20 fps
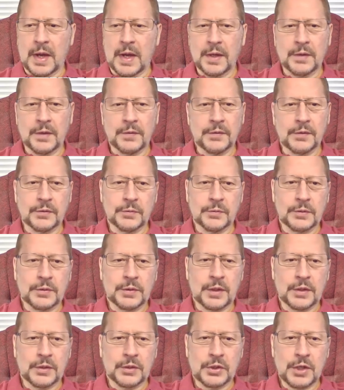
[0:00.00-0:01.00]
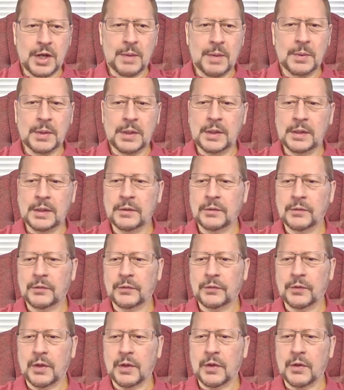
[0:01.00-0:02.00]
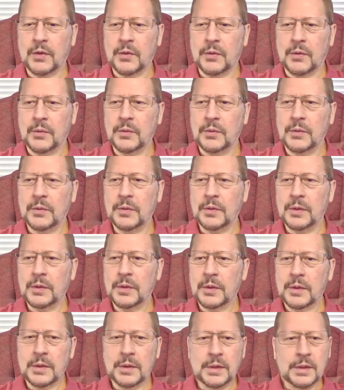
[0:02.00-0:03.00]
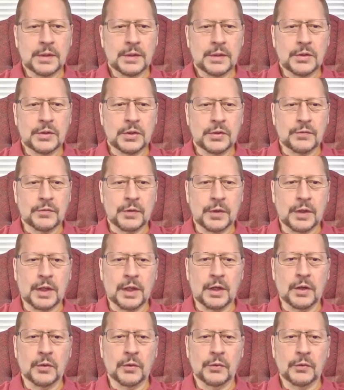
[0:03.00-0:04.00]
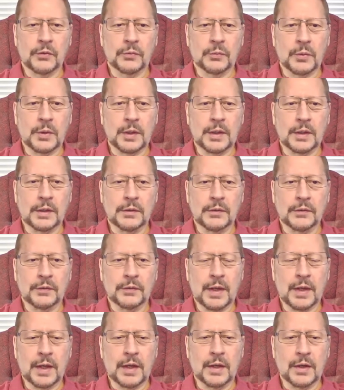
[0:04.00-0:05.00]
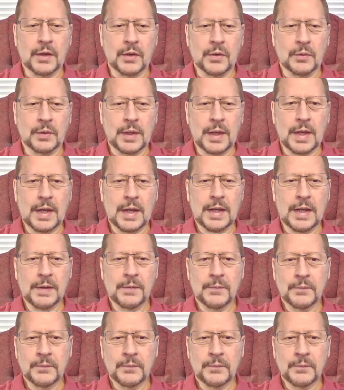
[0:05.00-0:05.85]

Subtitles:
This one's on shopping, so just for giggles, we can say okay.